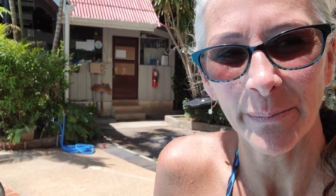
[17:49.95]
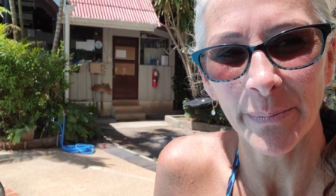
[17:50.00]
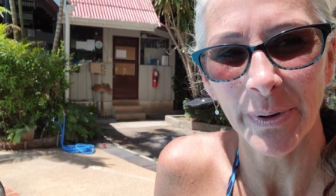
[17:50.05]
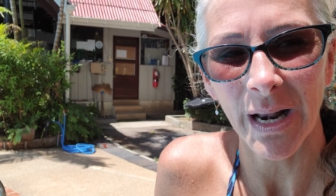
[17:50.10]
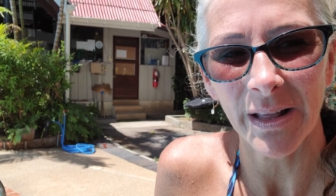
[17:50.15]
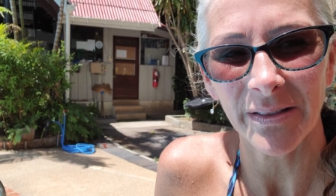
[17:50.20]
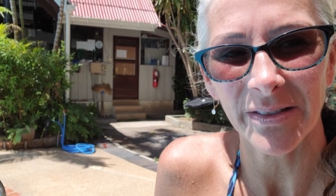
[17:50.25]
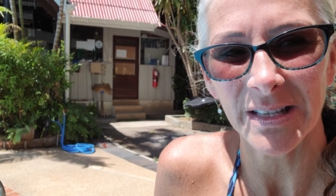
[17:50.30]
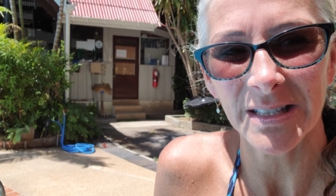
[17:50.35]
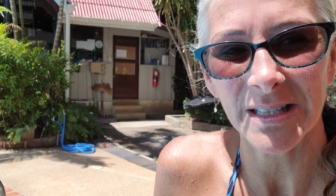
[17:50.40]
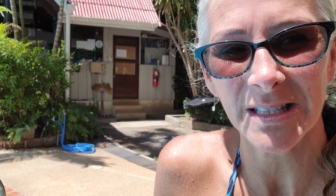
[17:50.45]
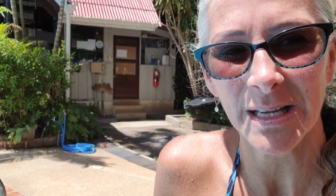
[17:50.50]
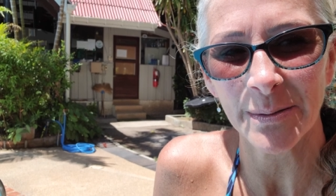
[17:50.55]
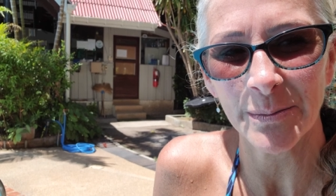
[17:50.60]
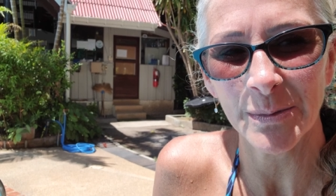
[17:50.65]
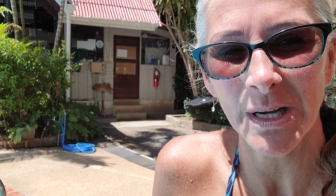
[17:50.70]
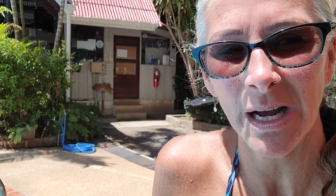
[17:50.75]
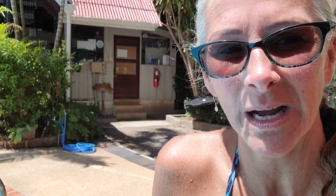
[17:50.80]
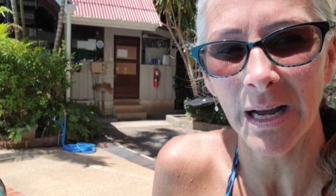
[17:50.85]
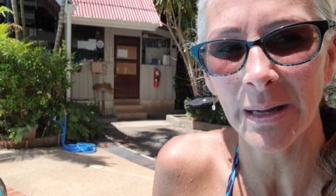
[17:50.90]
but at the same
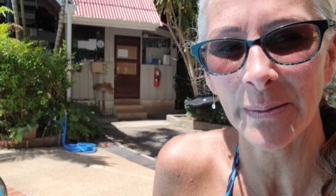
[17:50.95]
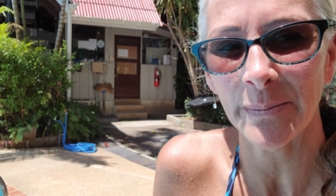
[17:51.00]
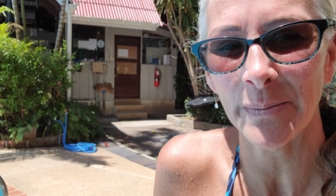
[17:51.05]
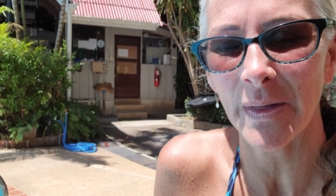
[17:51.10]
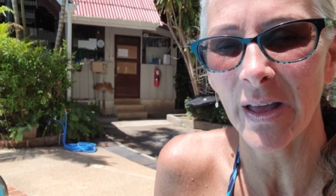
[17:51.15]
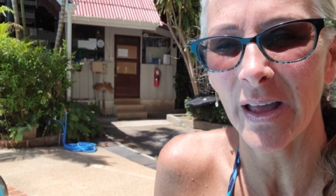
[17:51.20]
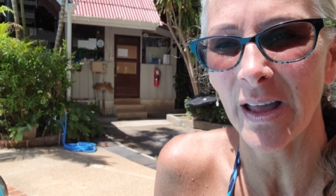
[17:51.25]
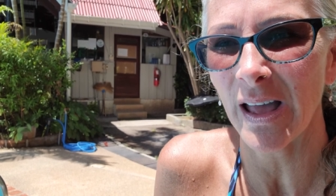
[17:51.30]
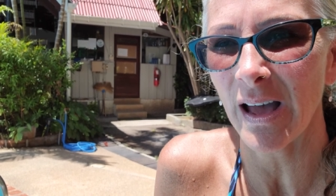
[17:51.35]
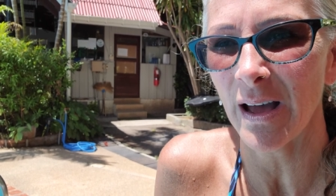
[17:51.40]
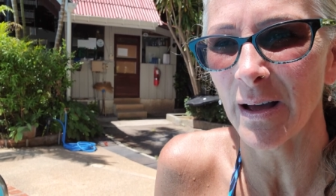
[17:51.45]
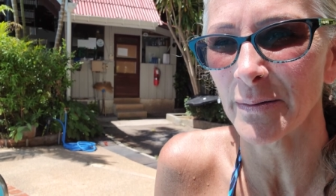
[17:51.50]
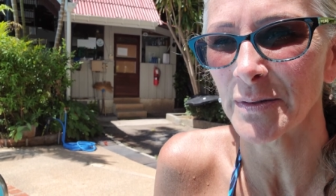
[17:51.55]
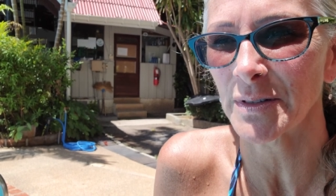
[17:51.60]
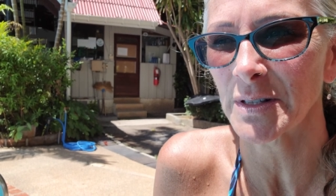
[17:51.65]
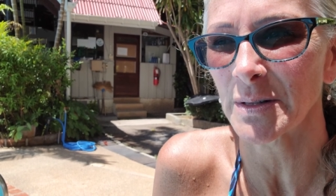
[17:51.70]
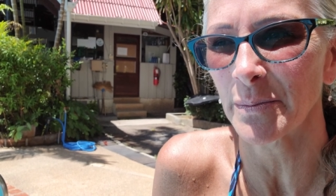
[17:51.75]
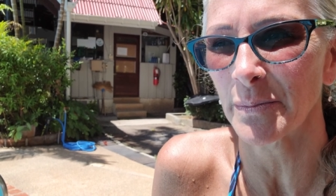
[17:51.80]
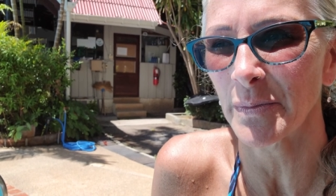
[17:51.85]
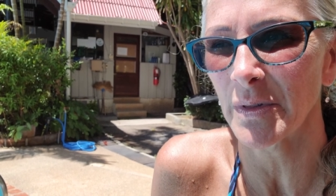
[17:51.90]
time, they have
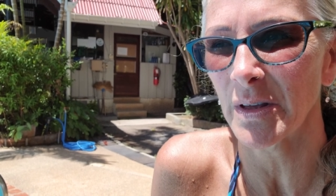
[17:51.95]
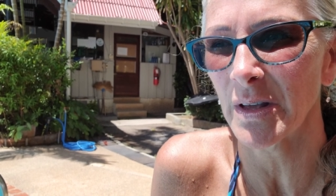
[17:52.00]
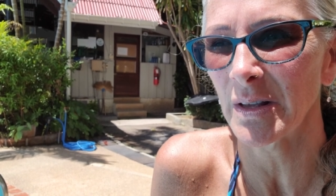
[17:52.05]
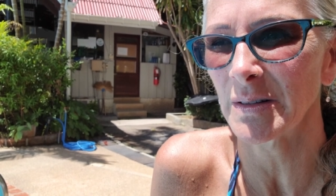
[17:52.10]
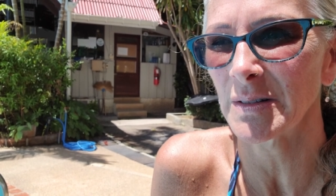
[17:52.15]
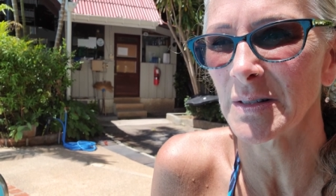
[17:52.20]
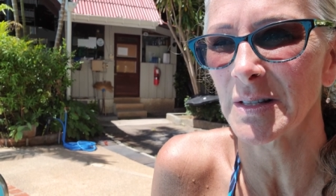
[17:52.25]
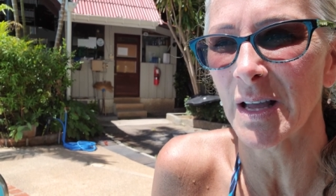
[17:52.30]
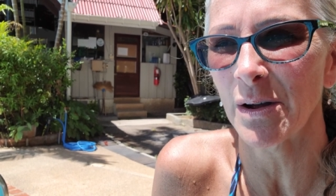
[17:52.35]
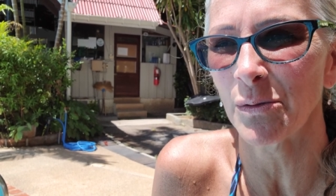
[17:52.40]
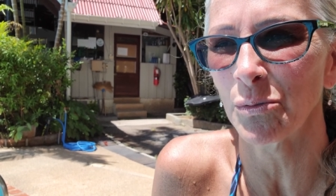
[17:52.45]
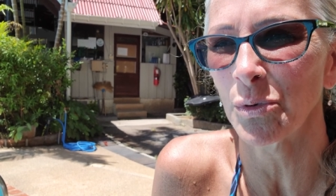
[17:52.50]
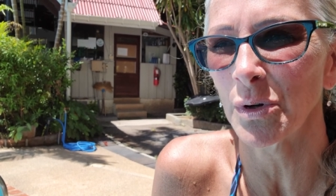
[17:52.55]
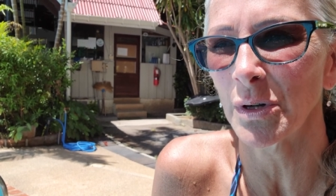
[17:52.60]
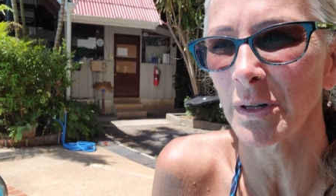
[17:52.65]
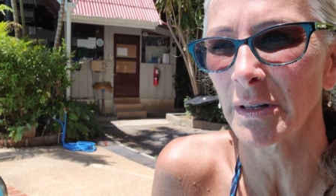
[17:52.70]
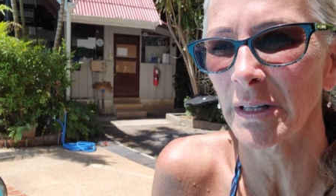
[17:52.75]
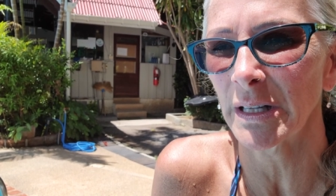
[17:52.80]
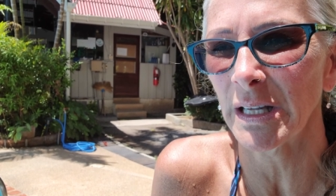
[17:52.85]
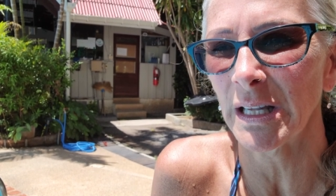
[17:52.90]
some things that
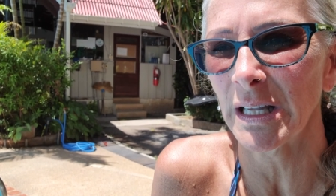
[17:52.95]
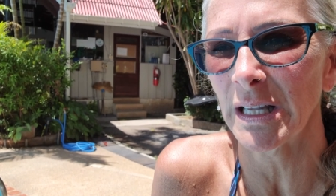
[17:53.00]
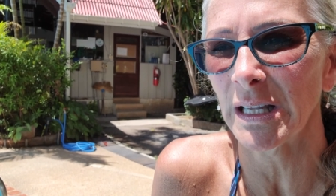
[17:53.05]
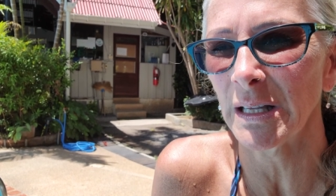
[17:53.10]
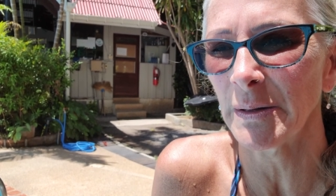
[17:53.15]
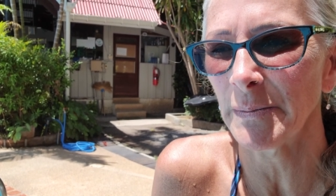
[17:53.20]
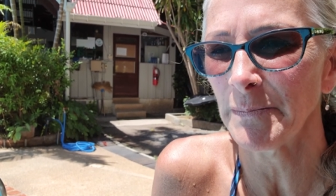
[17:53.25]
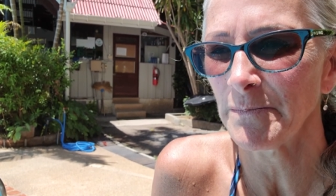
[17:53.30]
really